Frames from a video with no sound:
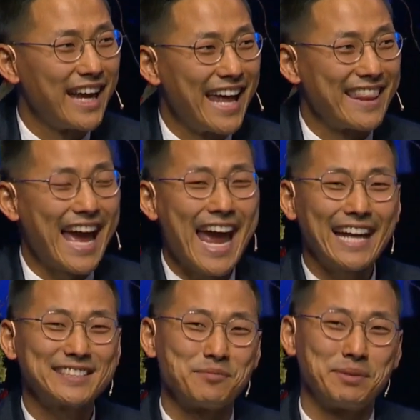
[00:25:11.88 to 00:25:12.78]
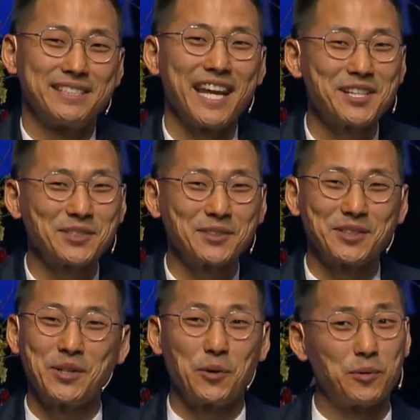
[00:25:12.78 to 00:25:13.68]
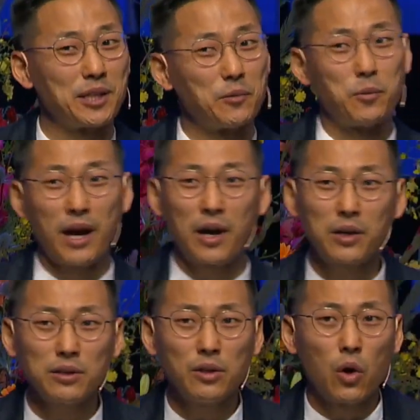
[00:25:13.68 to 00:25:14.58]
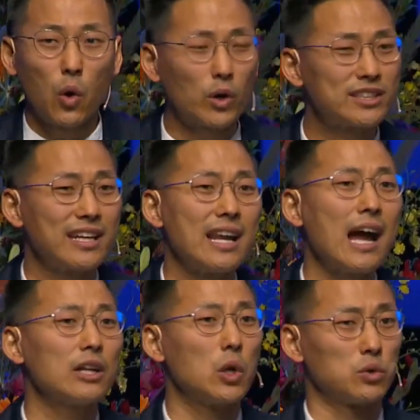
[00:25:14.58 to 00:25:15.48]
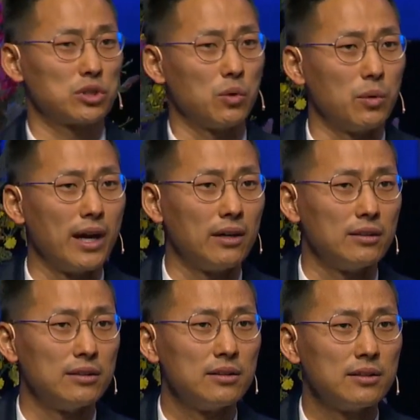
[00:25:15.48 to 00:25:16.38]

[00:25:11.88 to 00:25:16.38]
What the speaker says: And that has the potential to go really well or to not go so well.